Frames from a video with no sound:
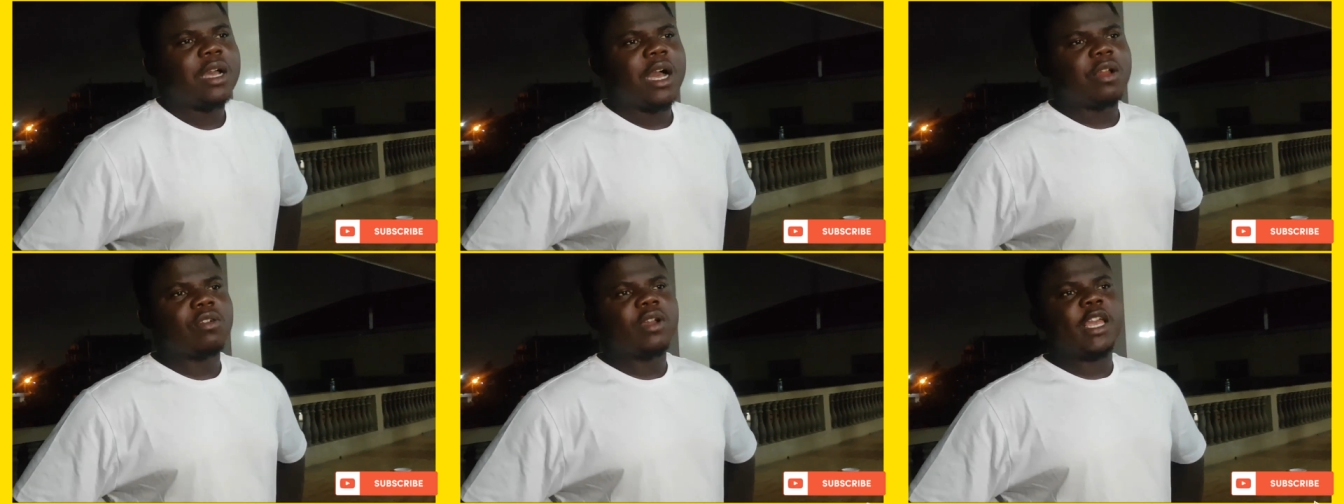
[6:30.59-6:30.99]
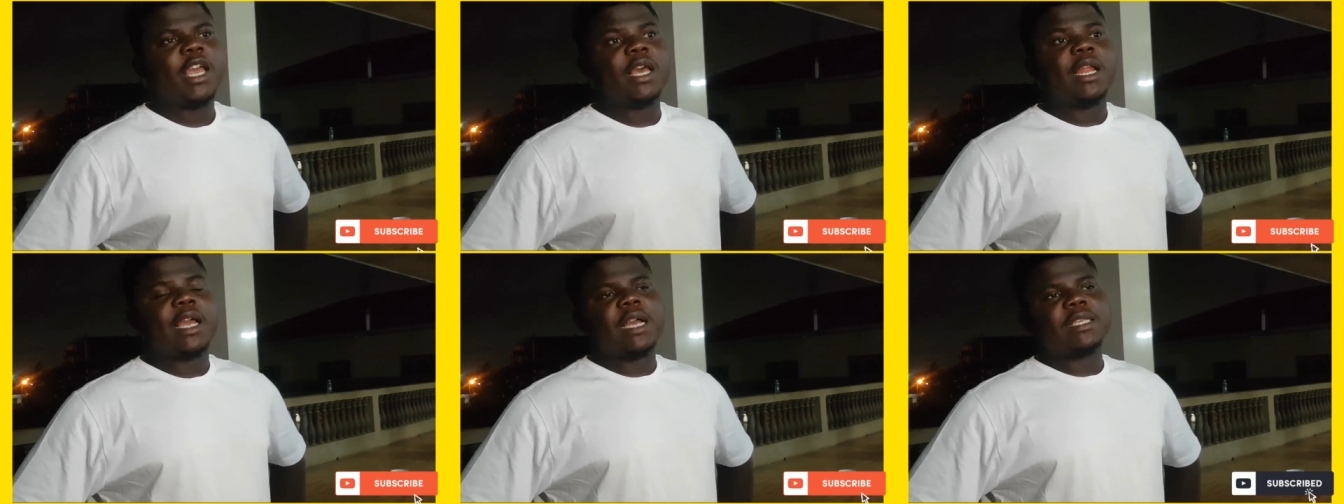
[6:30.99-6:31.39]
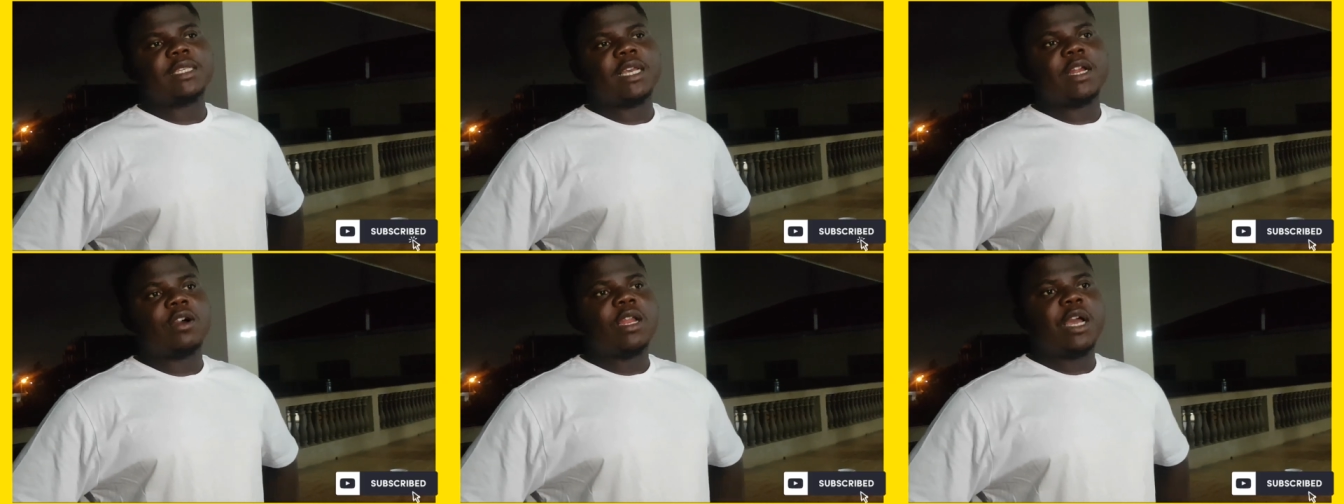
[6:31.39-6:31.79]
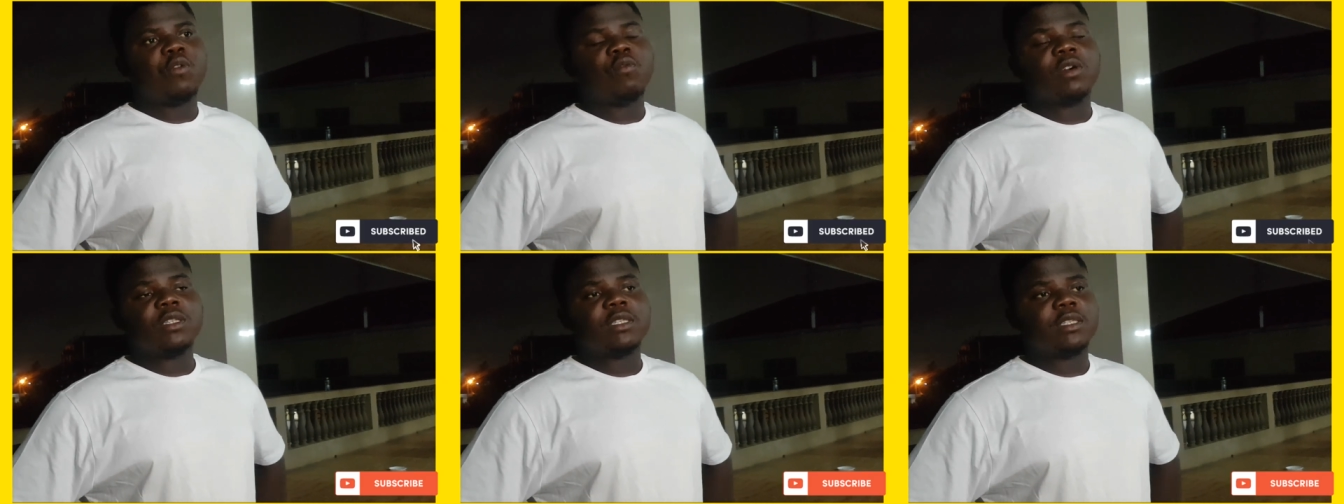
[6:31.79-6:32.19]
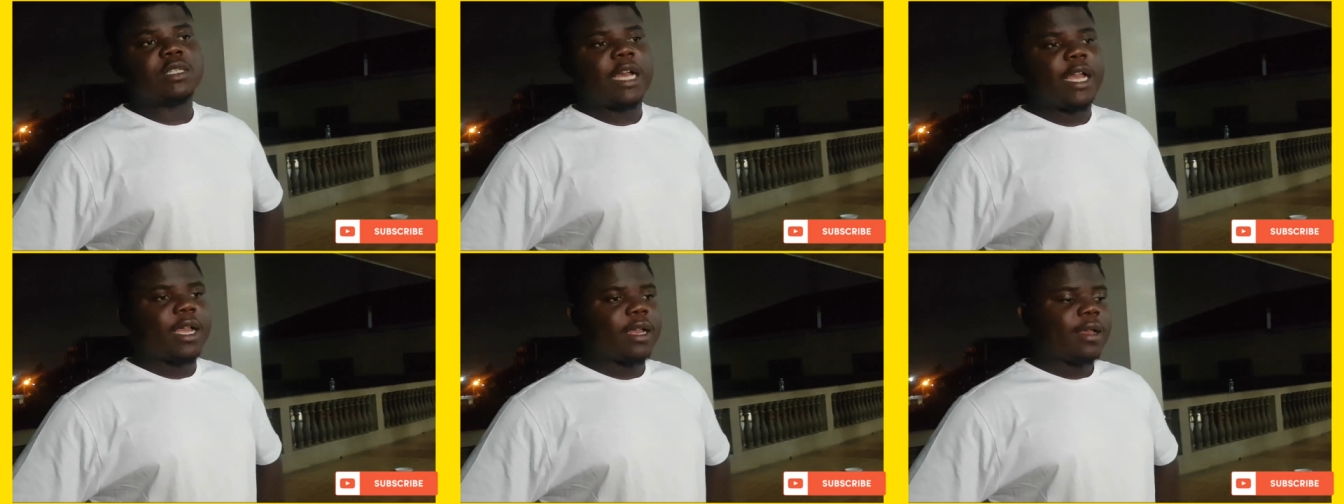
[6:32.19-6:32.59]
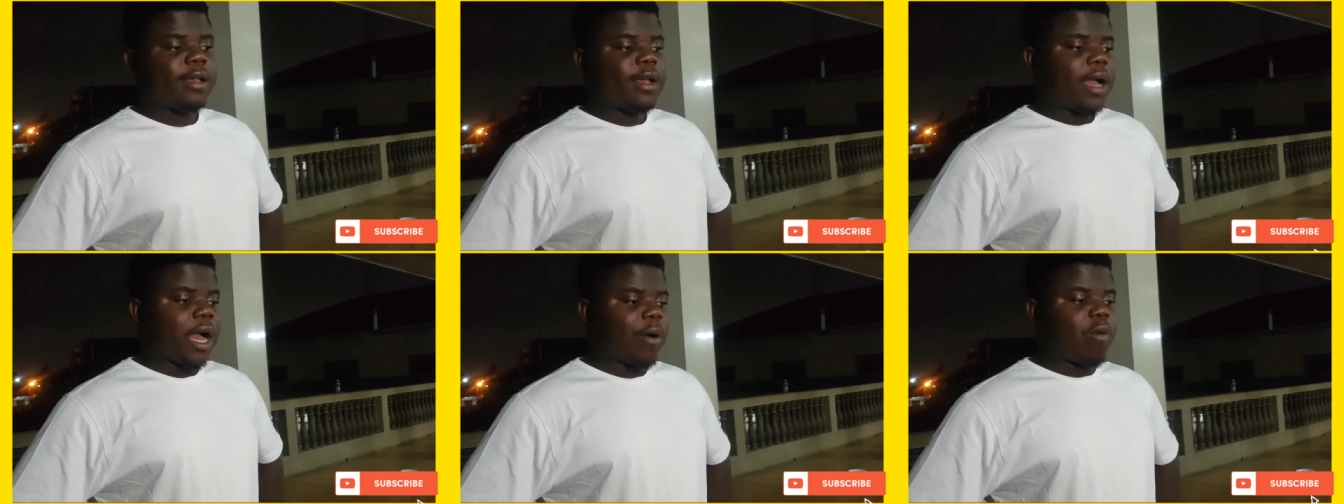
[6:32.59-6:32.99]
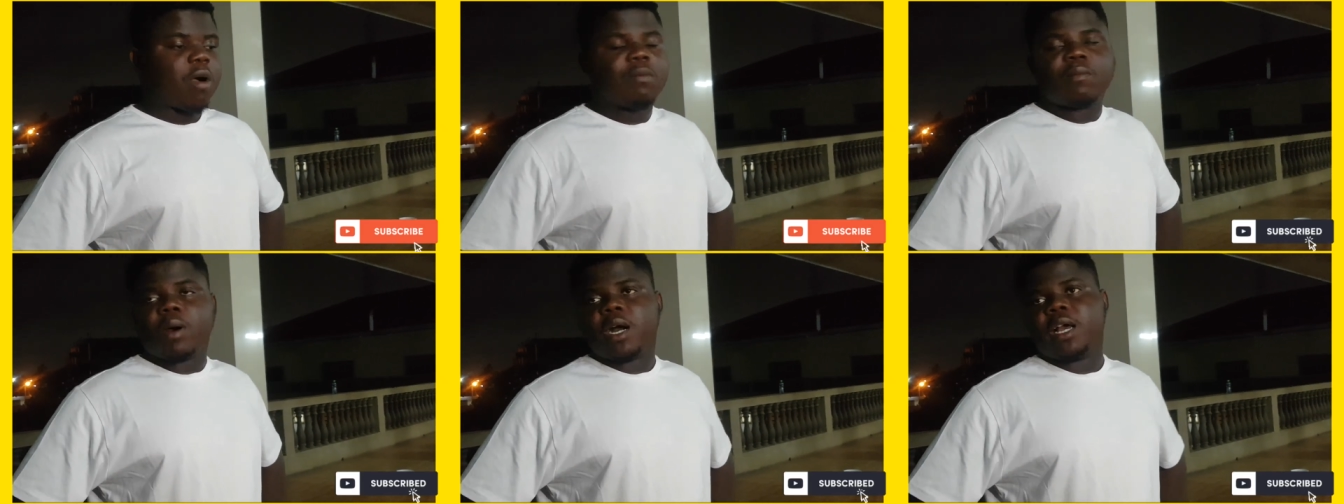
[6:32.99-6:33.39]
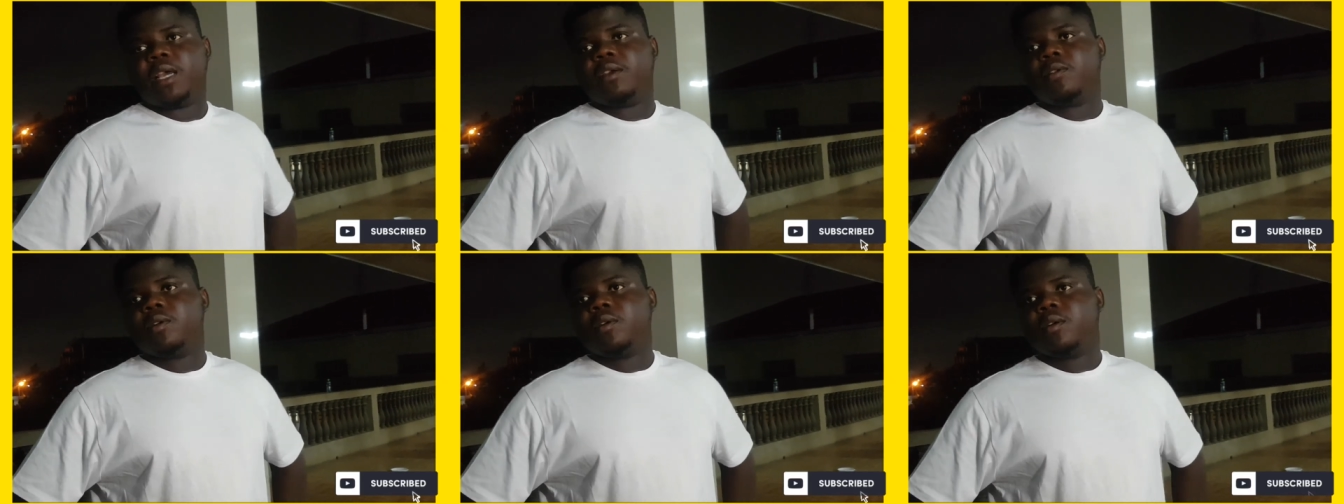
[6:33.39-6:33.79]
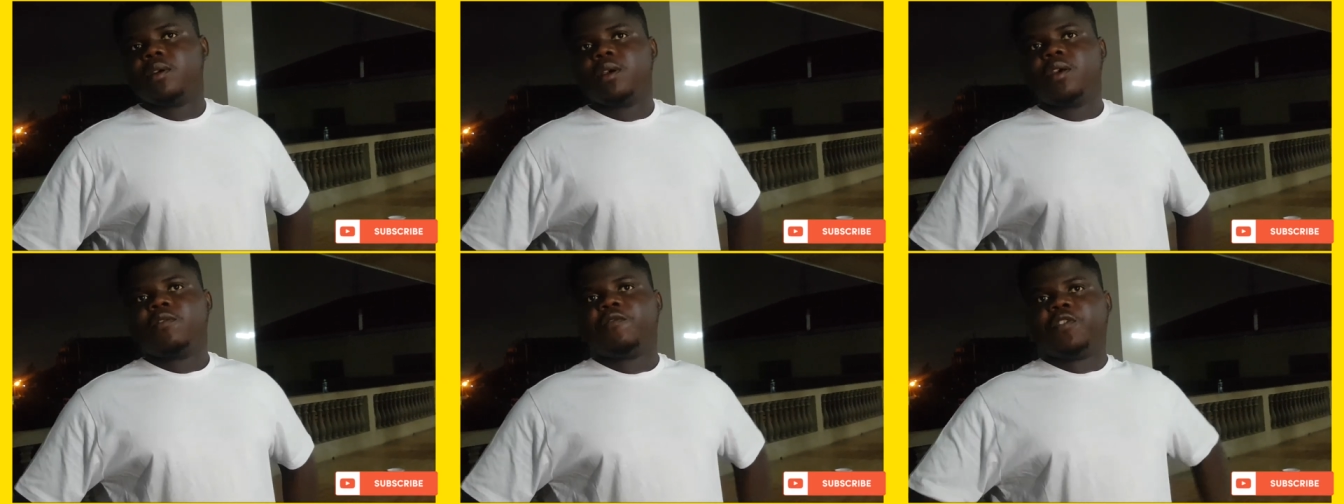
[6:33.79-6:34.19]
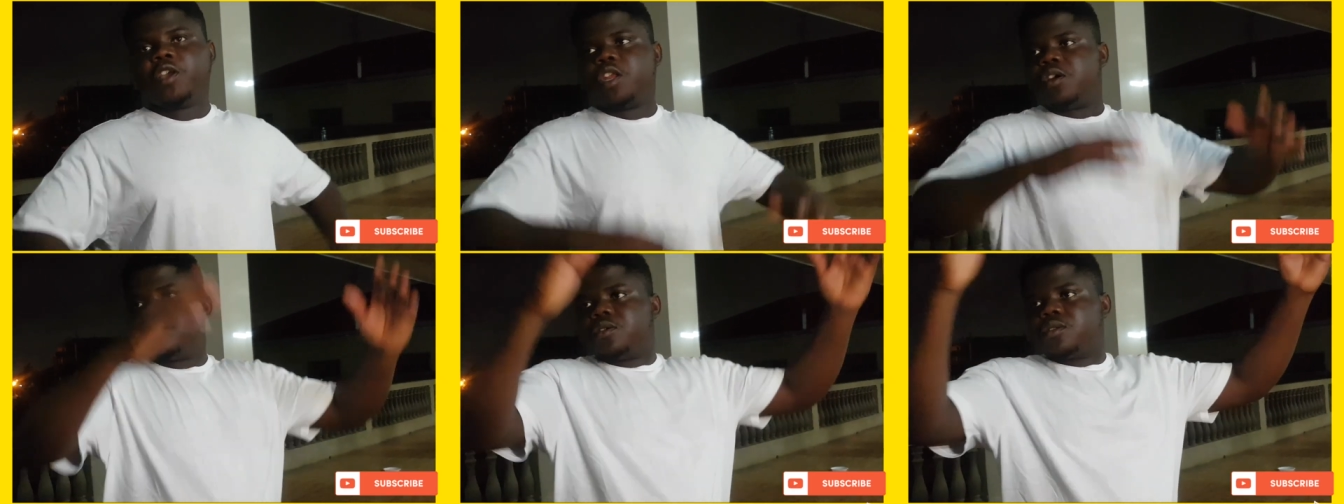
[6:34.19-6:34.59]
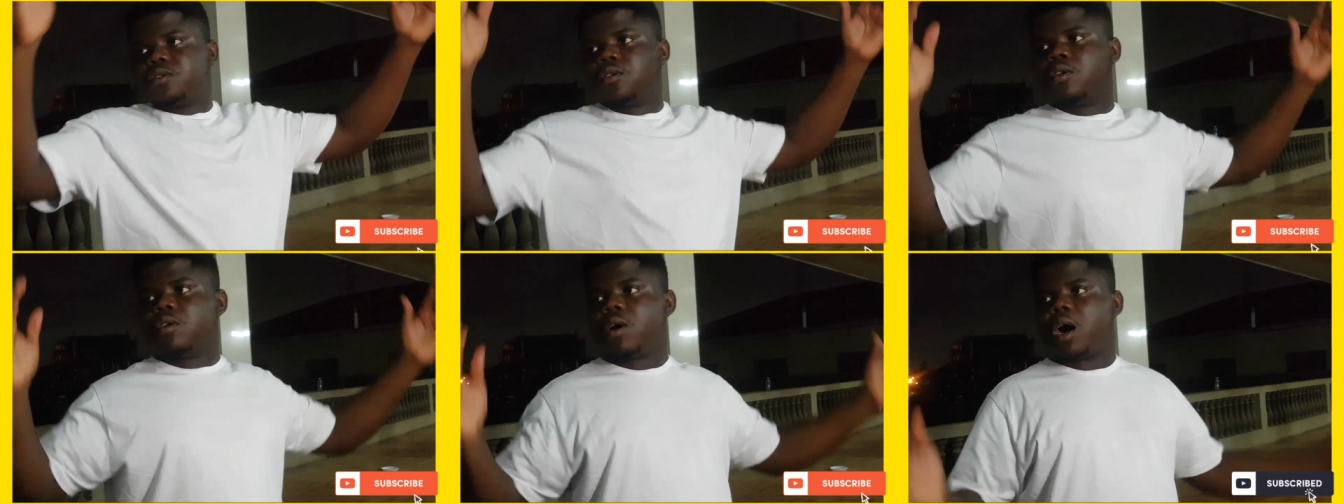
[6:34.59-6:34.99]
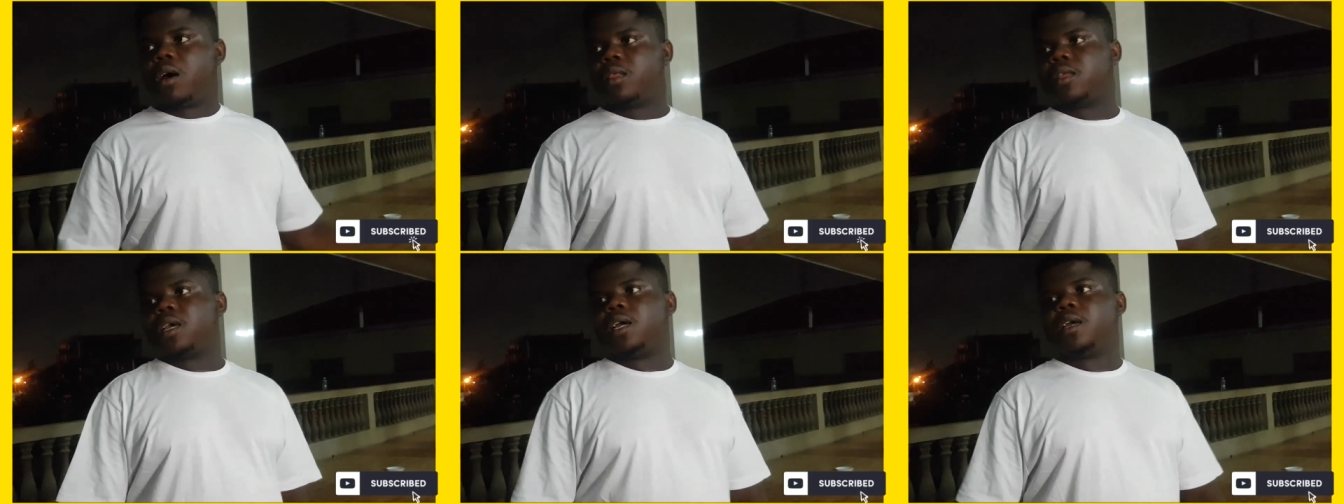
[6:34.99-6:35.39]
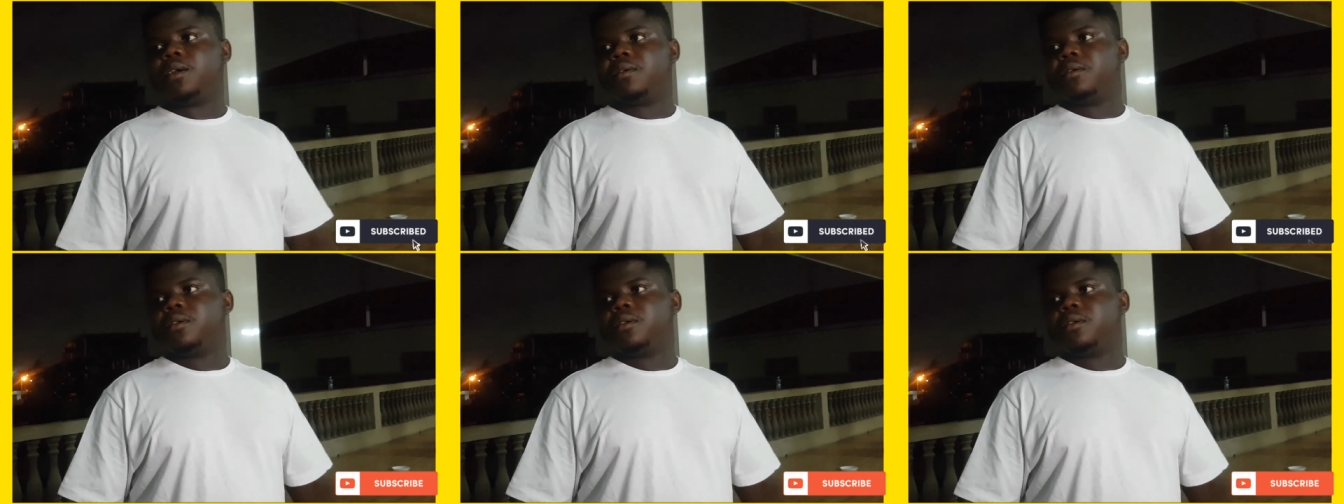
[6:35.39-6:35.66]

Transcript: I don't care. Like I said, all I want is like, I want my videos to go out there